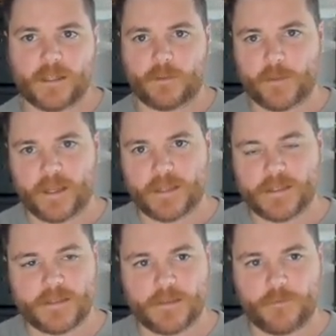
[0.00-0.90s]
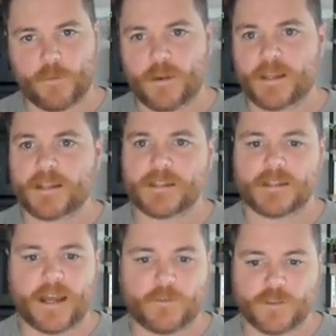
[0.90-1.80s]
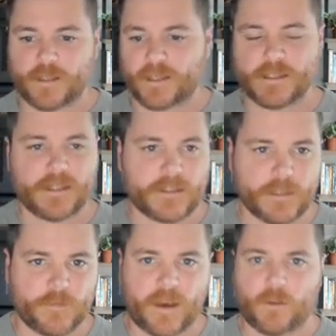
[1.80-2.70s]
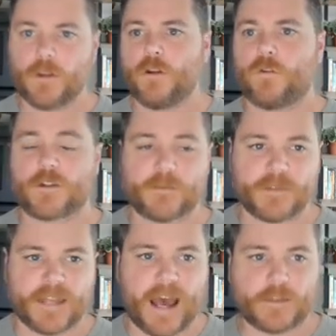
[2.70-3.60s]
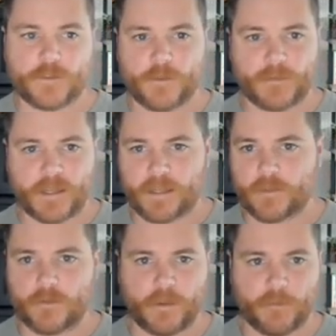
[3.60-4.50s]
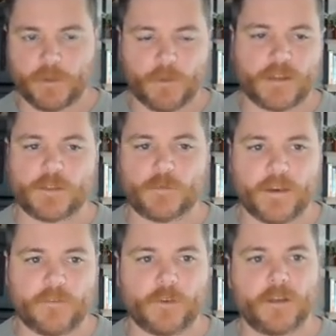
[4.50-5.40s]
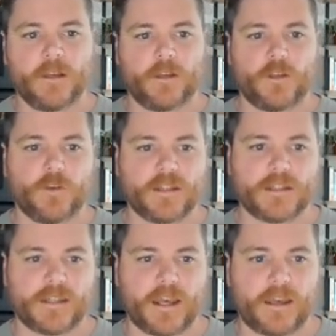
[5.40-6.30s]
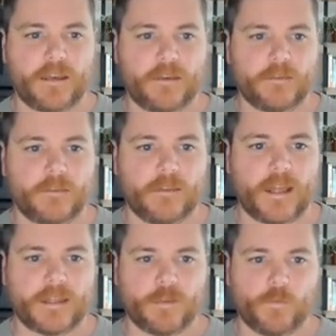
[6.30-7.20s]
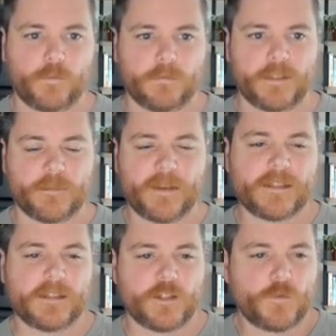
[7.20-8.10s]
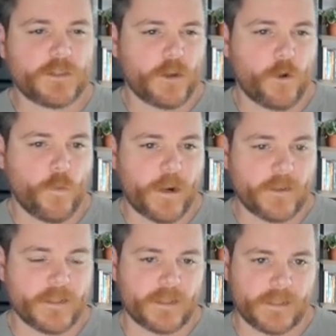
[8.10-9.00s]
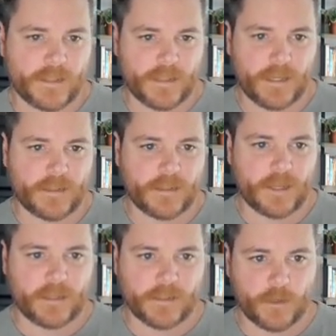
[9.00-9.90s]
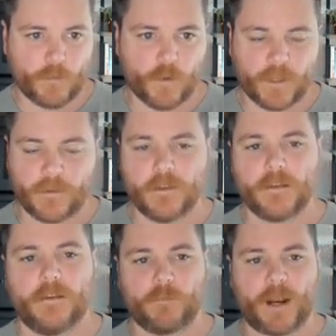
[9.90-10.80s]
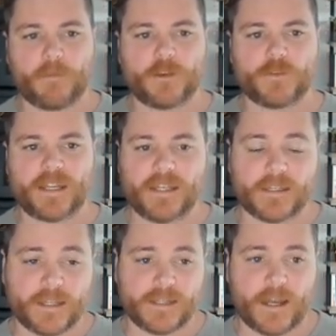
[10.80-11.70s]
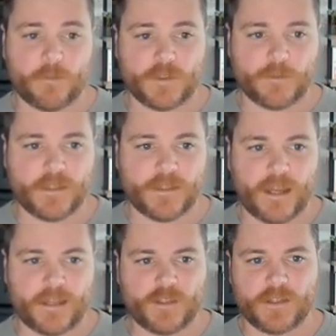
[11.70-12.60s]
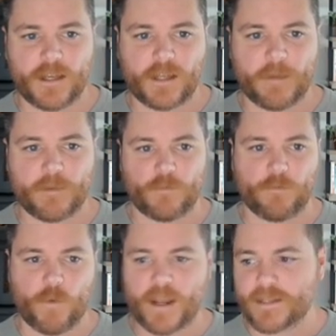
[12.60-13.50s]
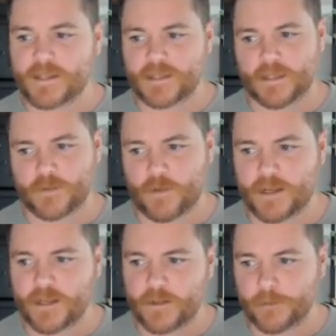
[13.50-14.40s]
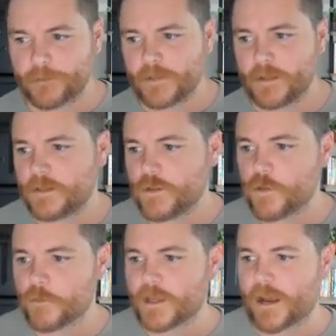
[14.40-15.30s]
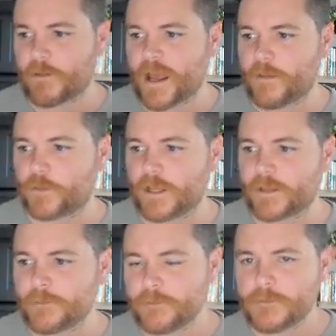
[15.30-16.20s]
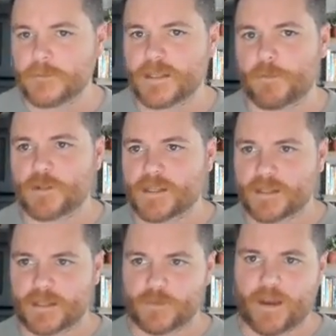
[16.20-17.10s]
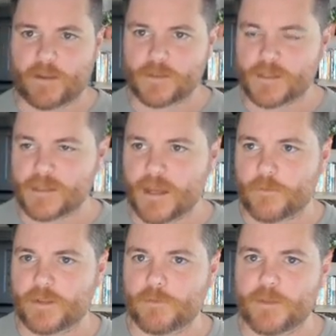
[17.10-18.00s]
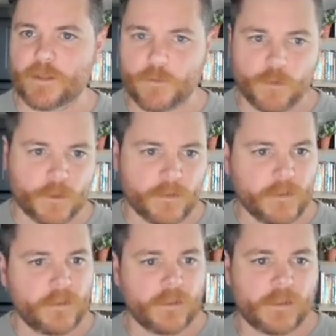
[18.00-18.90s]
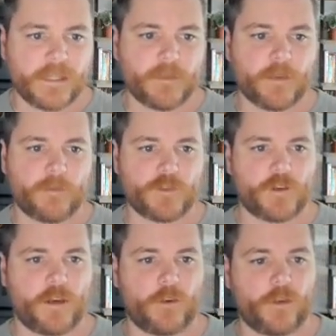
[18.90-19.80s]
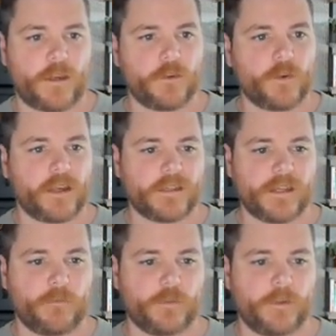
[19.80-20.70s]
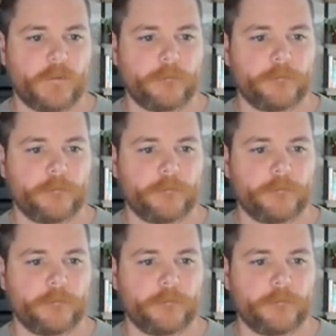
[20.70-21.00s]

And it'll be like, if you want like a style sheet, like a CSS file or some Sass or something and a build process, whatever, you can say that it's basically, it just wants to know where's the CSS that it's going to pull in. But I'm going to use inline style, which means it's just going to let me write CSS right here. Normally I would have like separate CSS files and stuff and it would be a little more clean, but I'm just trying to do like a quick example here.